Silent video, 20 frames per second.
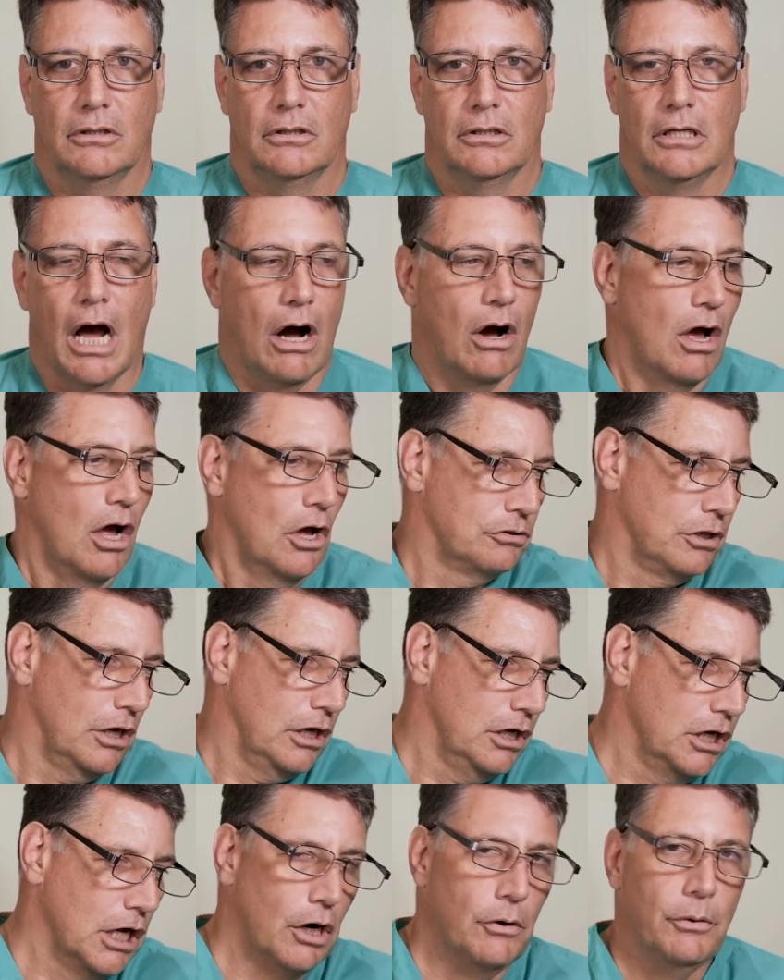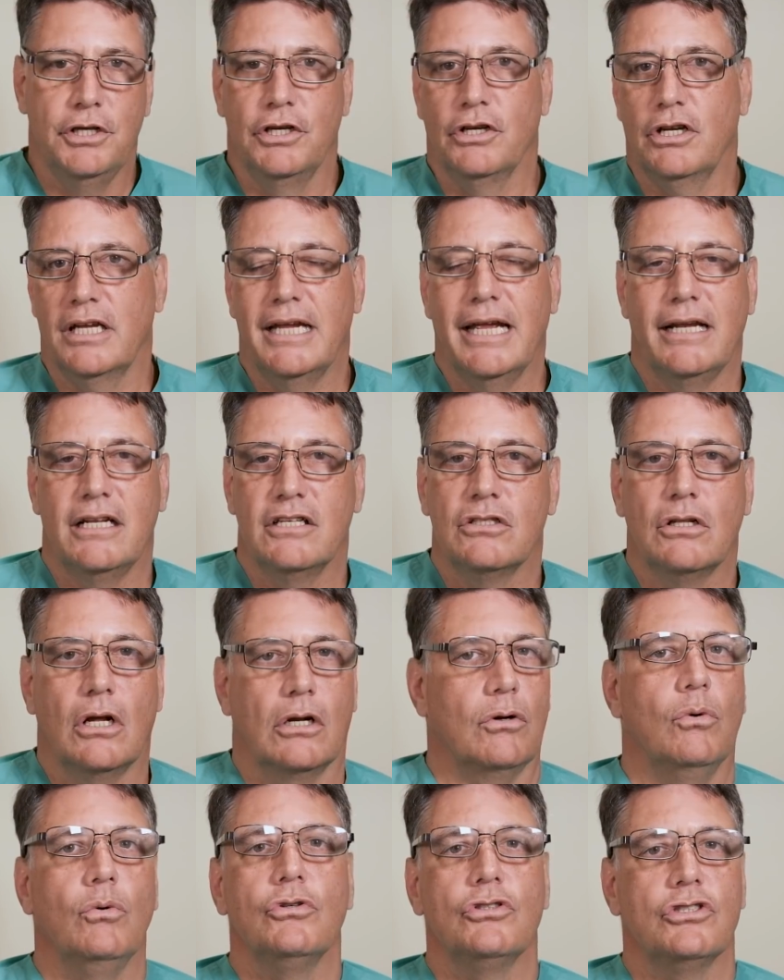Now, the lower you can get is
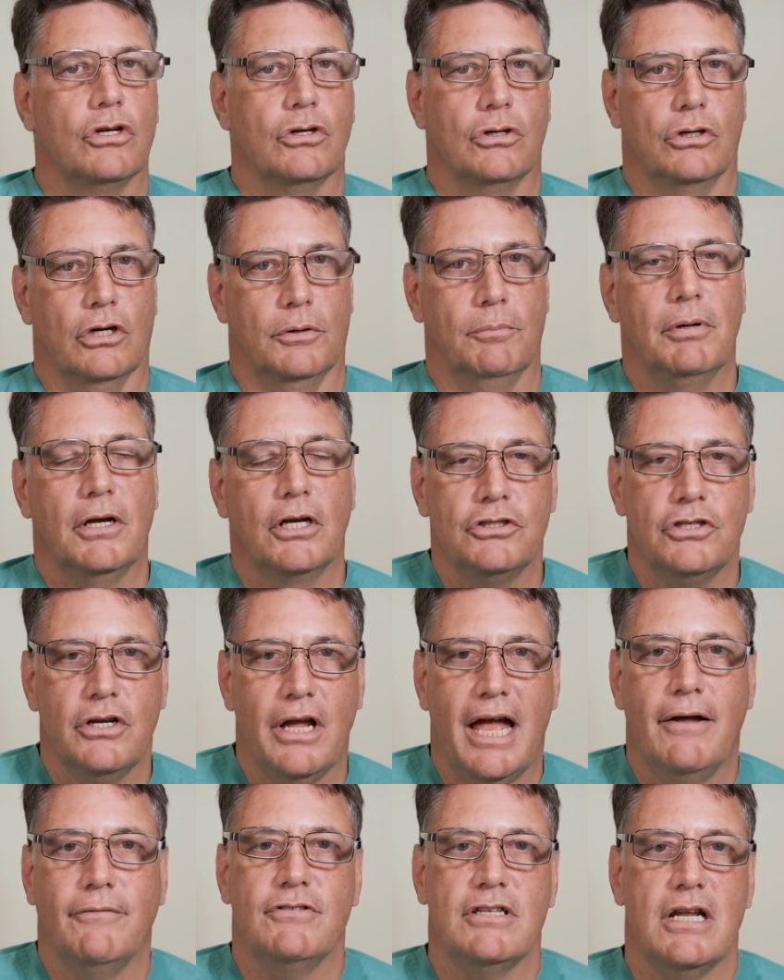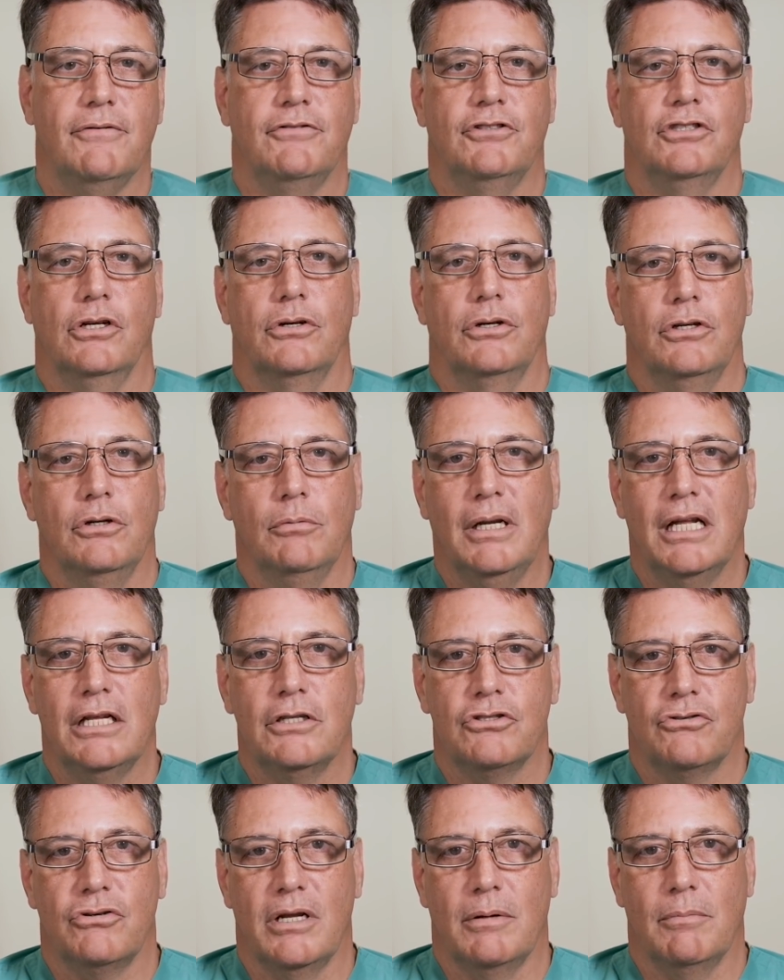not also good because you have to have sugar in your
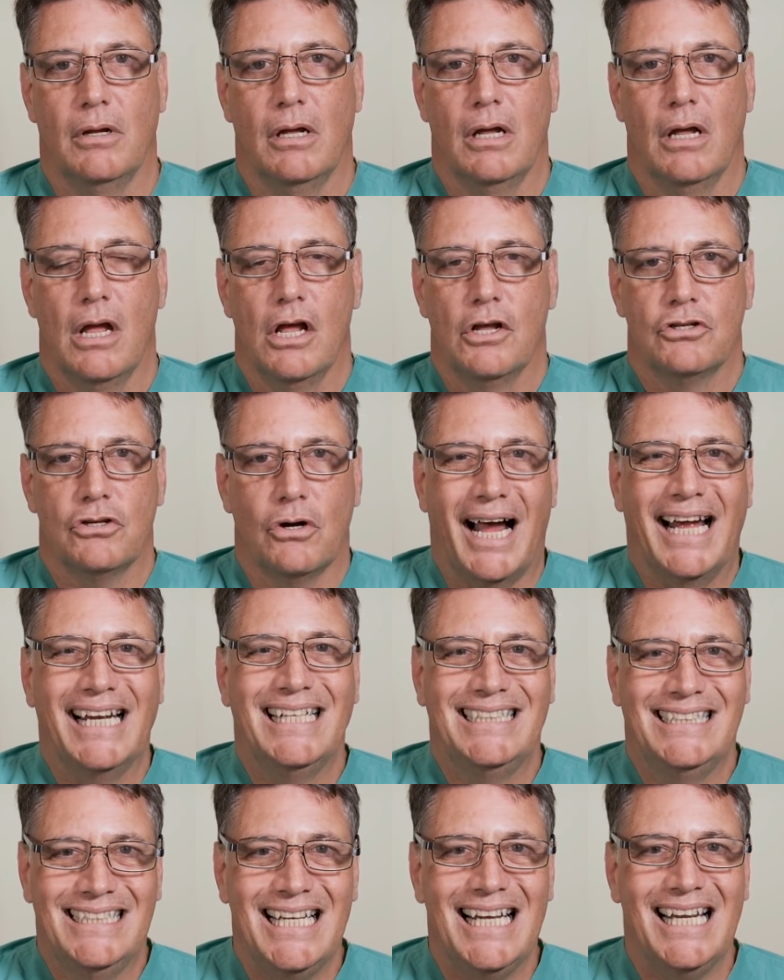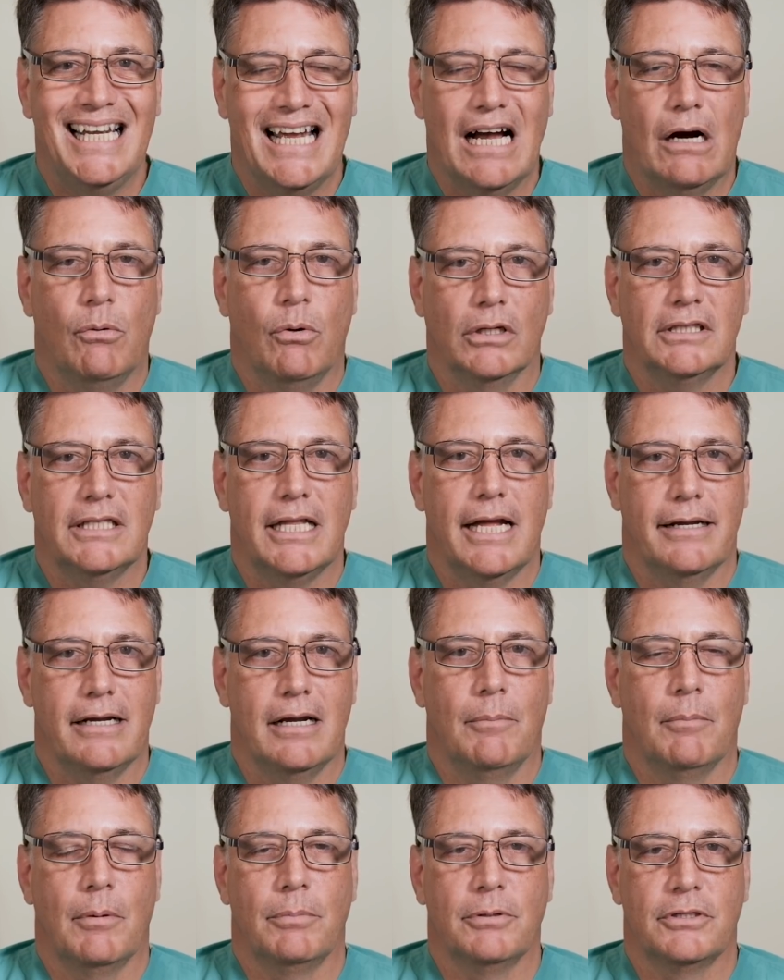bloodstream. So ideally, I want that
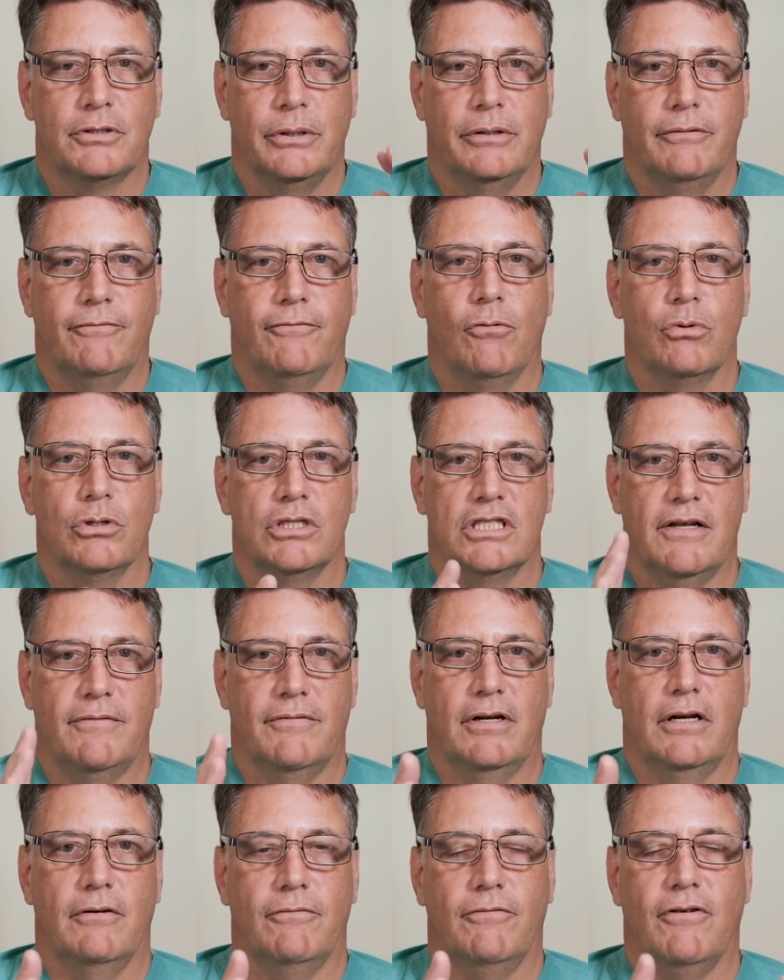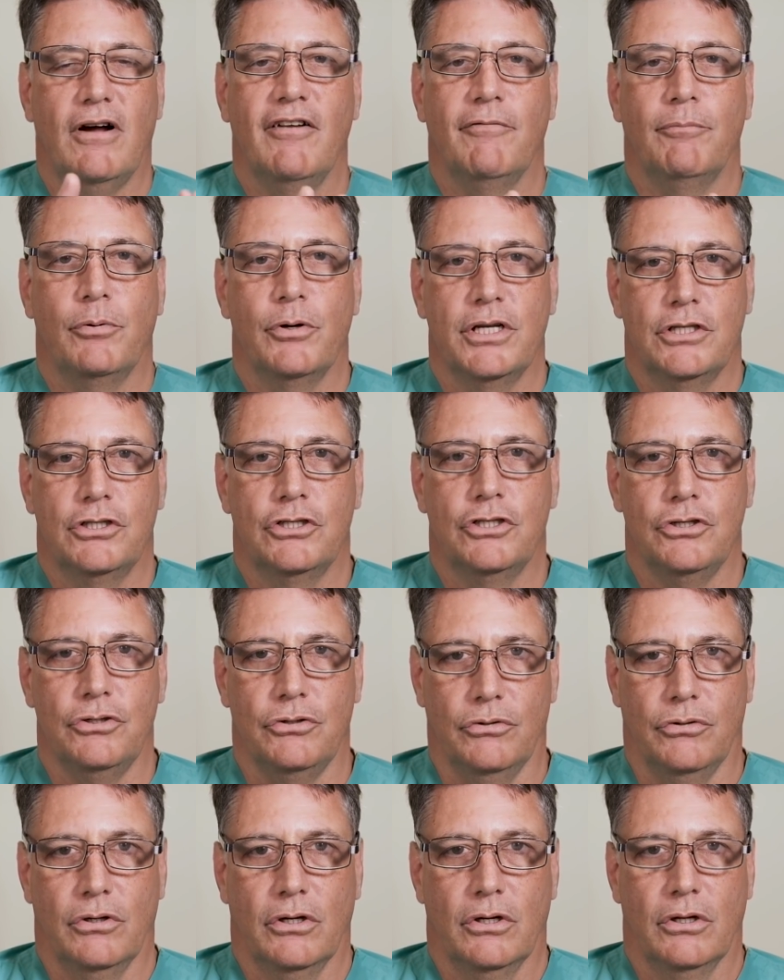number between 4.7 and 5.2